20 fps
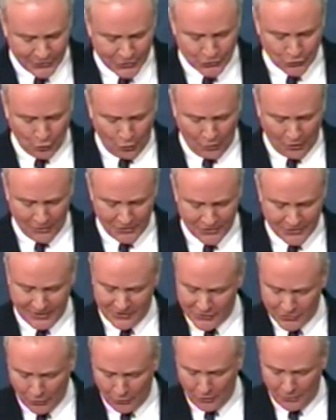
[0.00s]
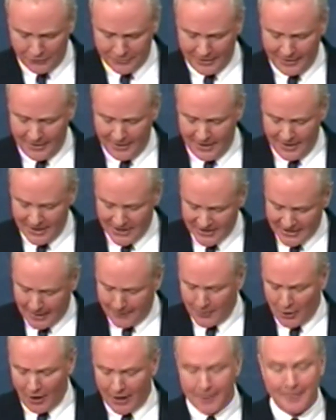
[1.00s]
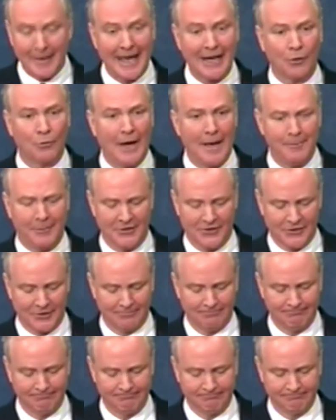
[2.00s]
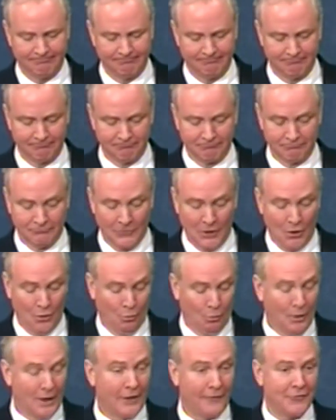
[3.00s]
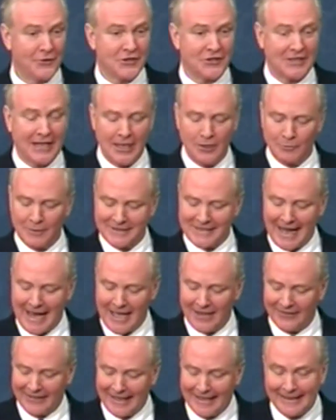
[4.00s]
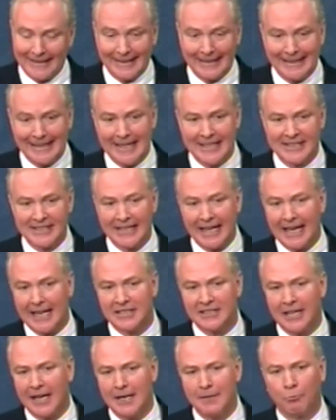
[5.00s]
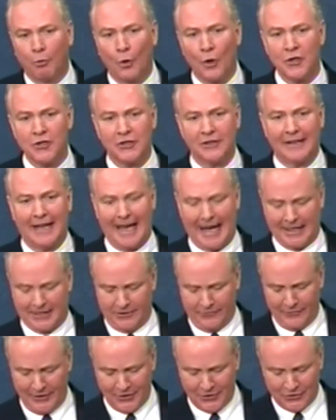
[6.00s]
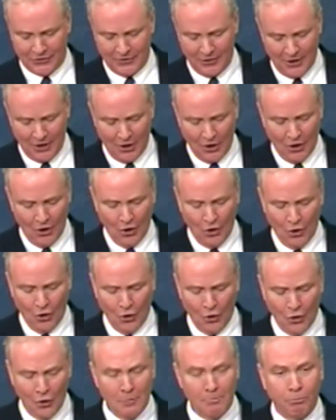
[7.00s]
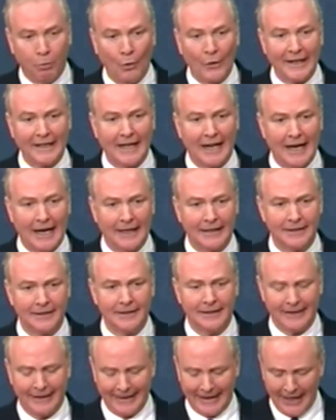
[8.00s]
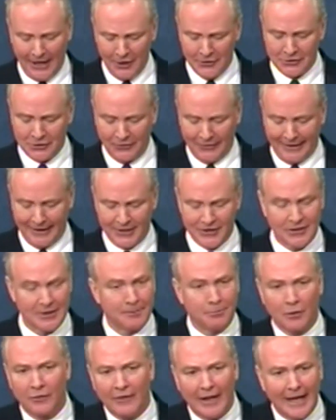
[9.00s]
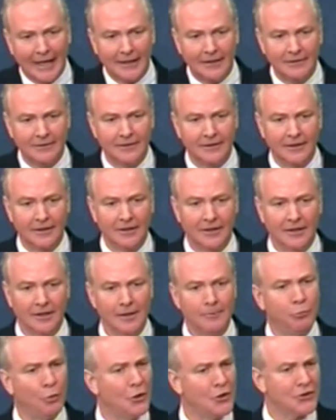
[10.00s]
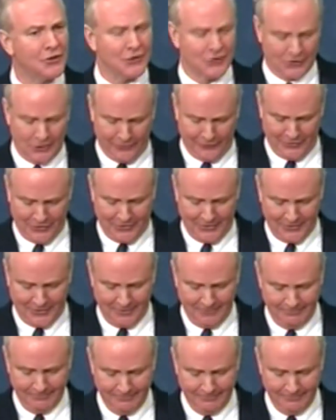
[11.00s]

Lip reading: stores that sold semi-automatic weapons? What if a state retaliated against anti-abortion activists who boycotted health clinics that provide abortion services?